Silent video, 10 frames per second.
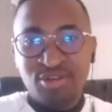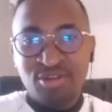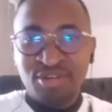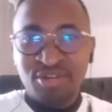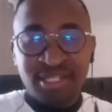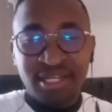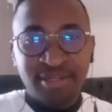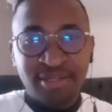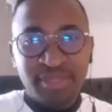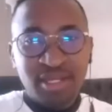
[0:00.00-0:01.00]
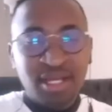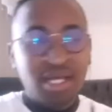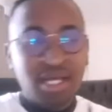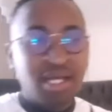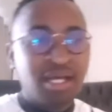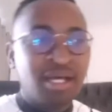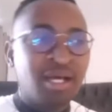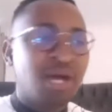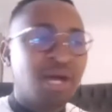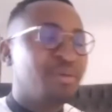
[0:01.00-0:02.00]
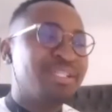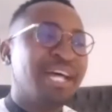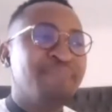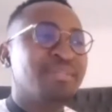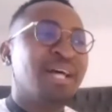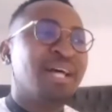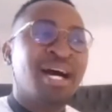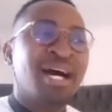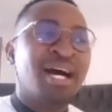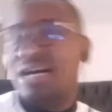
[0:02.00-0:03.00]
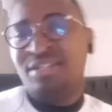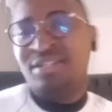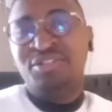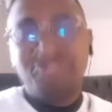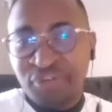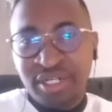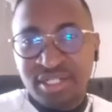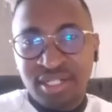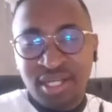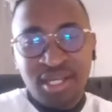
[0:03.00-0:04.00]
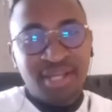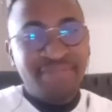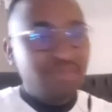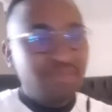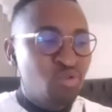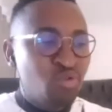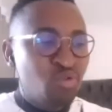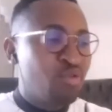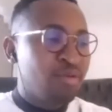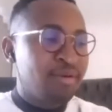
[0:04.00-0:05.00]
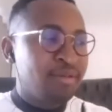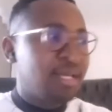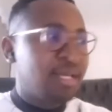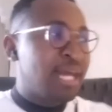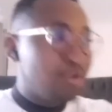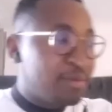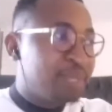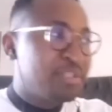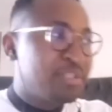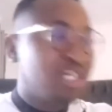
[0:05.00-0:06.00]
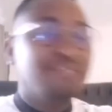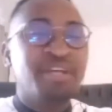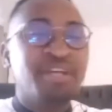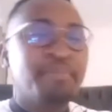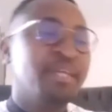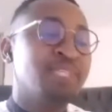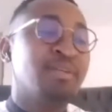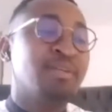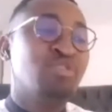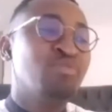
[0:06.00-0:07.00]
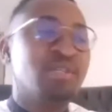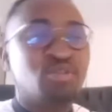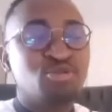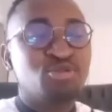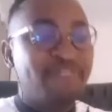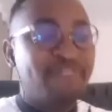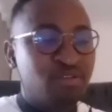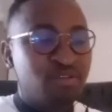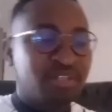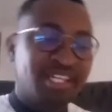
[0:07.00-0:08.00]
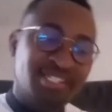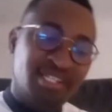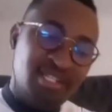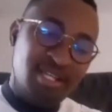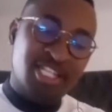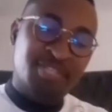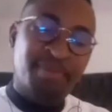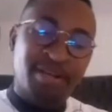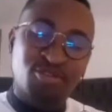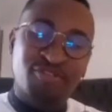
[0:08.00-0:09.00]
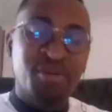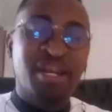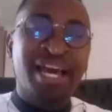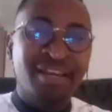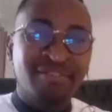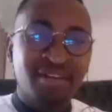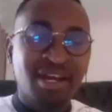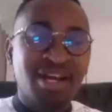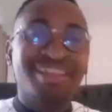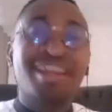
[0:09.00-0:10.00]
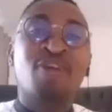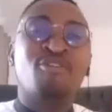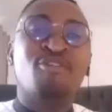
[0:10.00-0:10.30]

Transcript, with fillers: You, you hmm. understand? Uh, uh, our times are, are different. Hmm. You the other one might be driving a Benz, but you might also find well, there's certain aspects of your life that